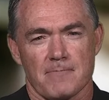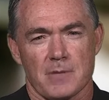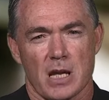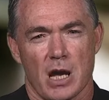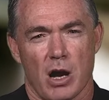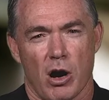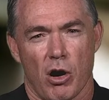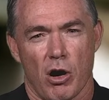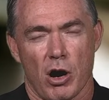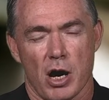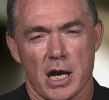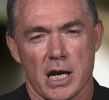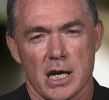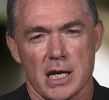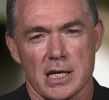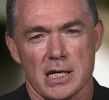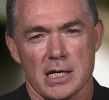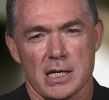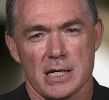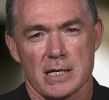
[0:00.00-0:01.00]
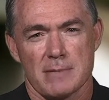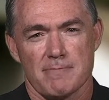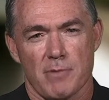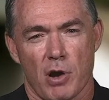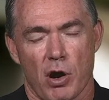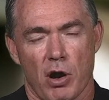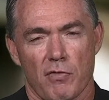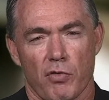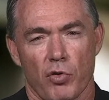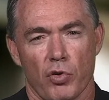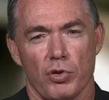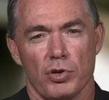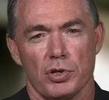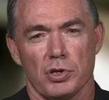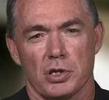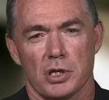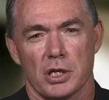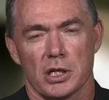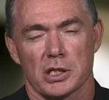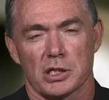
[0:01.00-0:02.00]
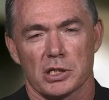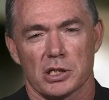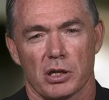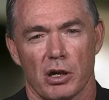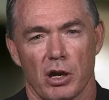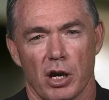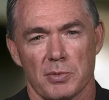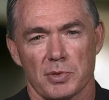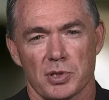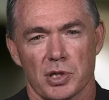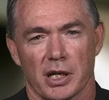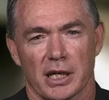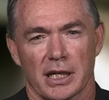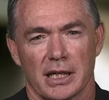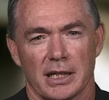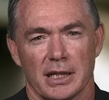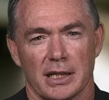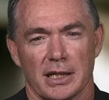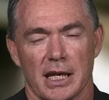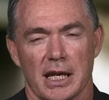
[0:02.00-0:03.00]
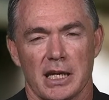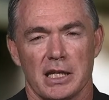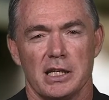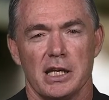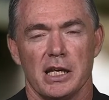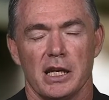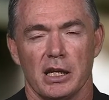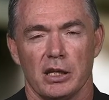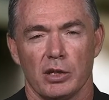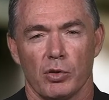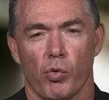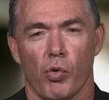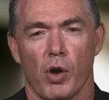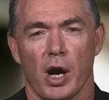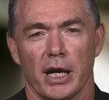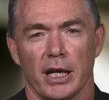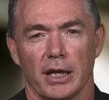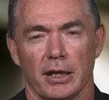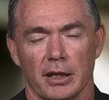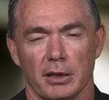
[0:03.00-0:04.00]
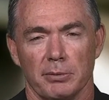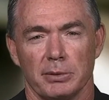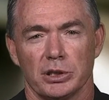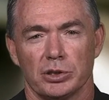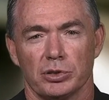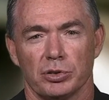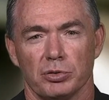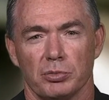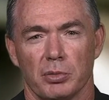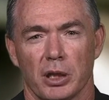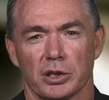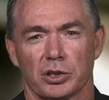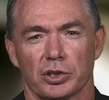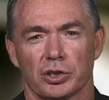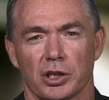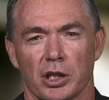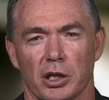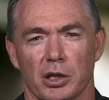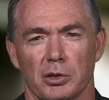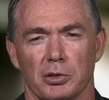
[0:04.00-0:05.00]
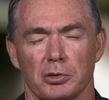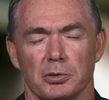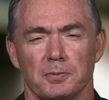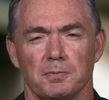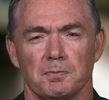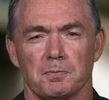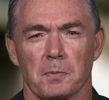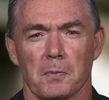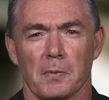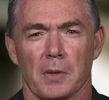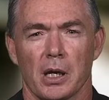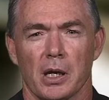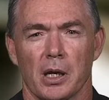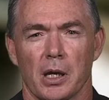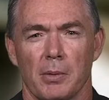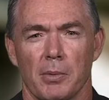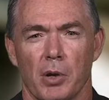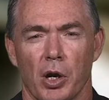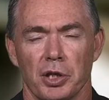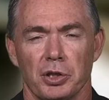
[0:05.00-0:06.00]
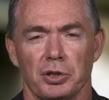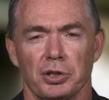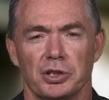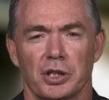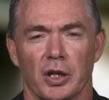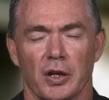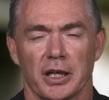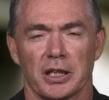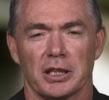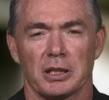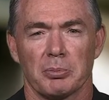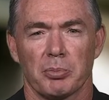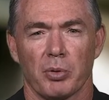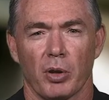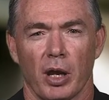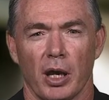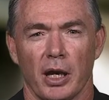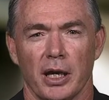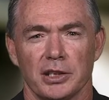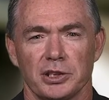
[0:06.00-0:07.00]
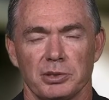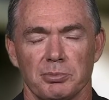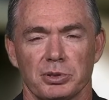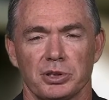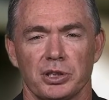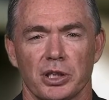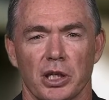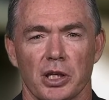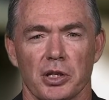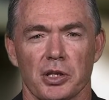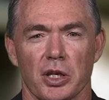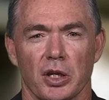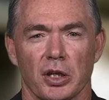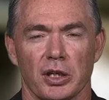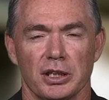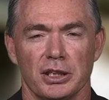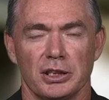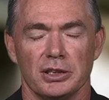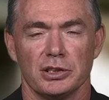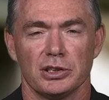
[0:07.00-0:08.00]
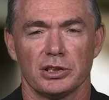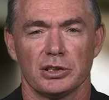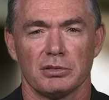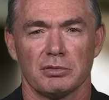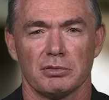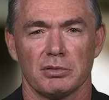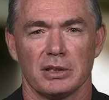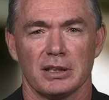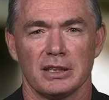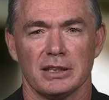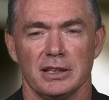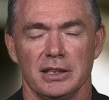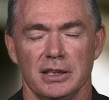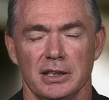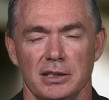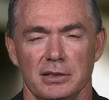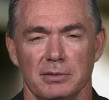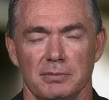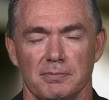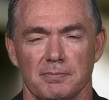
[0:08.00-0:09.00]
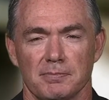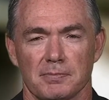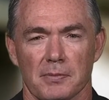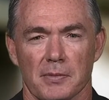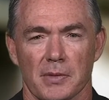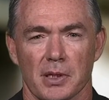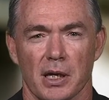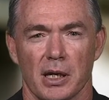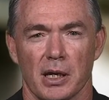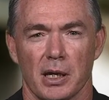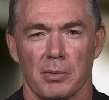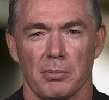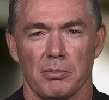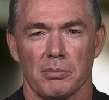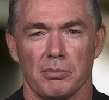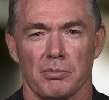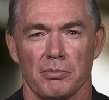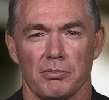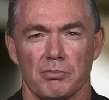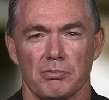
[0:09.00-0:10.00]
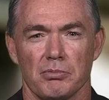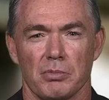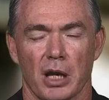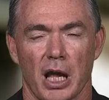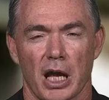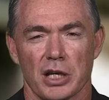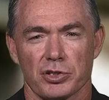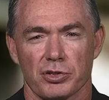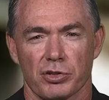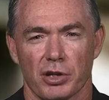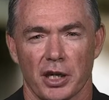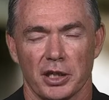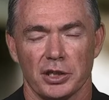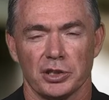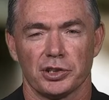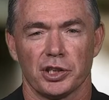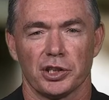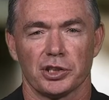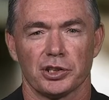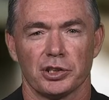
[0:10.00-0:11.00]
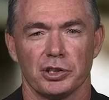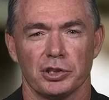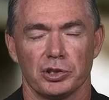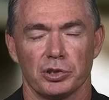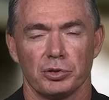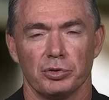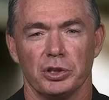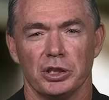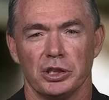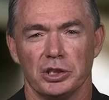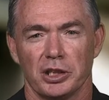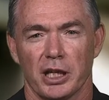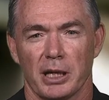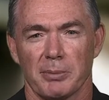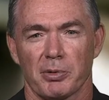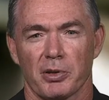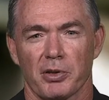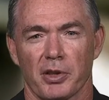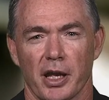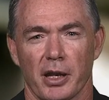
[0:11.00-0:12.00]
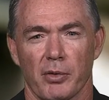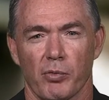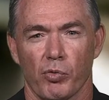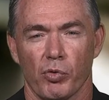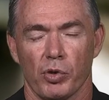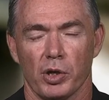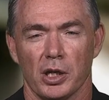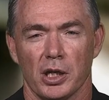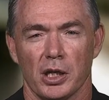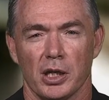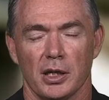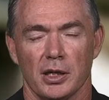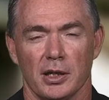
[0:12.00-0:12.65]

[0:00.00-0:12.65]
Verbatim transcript: I, um, I've learnt that at times I can get in the way a little bit too much, so um, I need to let the players, in particular the leaders, lead. Um, last training session is a good example of that, where